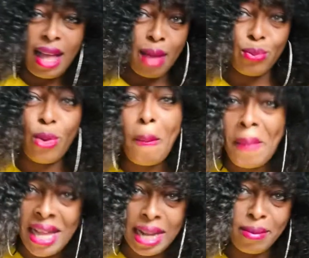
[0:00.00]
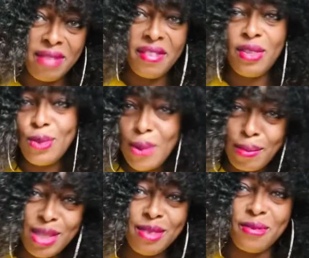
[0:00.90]
poor man, I'm leaving you. I'm
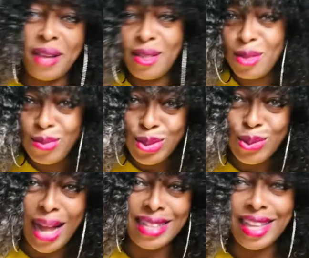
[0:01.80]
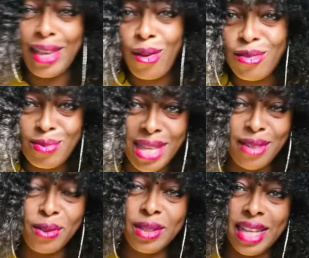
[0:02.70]
going to find somebody who can take care of me and
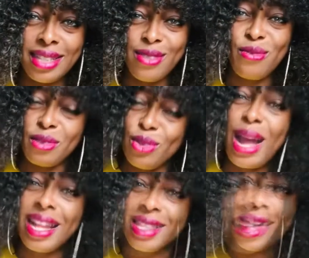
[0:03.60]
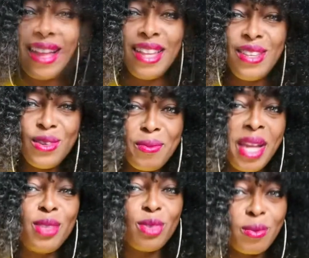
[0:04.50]
all that. You had that. You
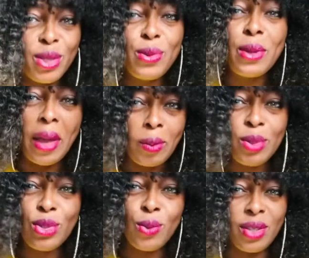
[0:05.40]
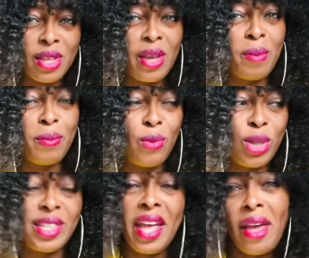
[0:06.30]
met somebody who helped you. Was
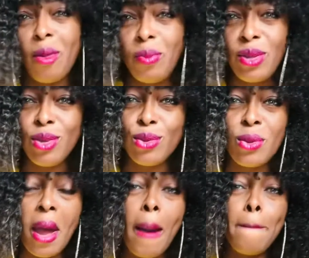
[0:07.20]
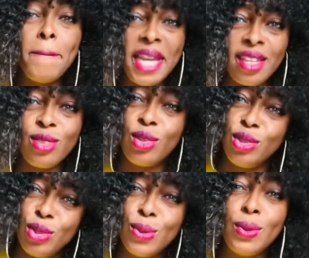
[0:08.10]
her helping you based on
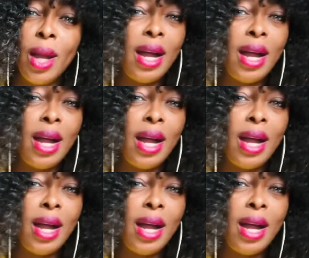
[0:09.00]
you